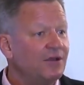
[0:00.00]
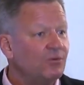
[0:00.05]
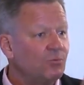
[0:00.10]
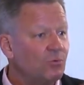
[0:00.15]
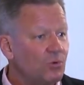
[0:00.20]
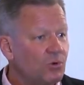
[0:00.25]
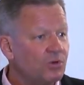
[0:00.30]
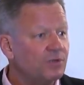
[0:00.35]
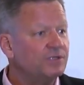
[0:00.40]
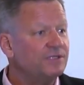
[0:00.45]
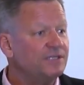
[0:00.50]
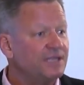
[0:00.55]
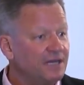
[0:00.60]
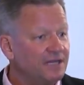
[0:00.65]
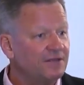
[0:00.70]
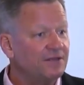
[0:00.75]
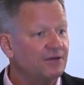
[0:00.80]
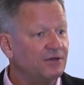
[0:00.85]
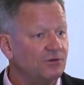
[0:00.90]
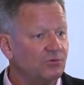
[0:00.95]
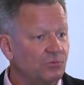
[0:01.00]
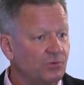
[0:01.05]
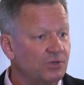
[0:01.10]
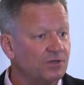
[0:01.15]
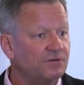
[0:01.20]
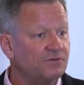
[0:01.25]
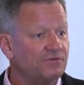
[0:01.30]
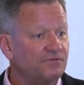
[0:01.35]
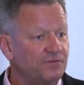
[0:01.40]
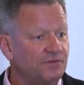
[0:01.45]
Warren Delano
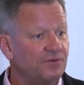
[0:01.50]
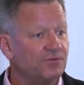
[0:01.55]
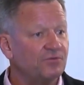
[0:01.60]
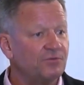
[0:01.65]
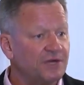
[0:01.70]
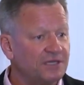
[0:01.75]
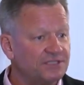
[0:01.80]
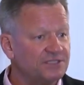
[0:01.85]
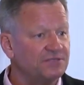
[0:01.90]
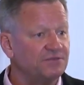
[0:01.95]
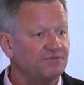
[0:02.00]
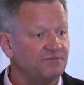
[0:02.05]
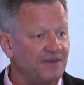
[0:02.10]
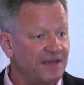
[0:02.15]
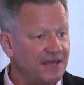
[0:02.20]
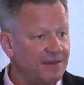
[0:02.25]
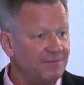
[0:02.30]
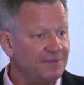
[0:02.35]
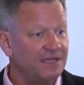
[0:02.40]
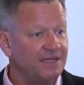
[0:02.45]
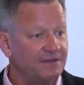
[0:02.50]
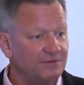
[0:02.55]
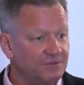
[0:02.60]
worked for the Russell family.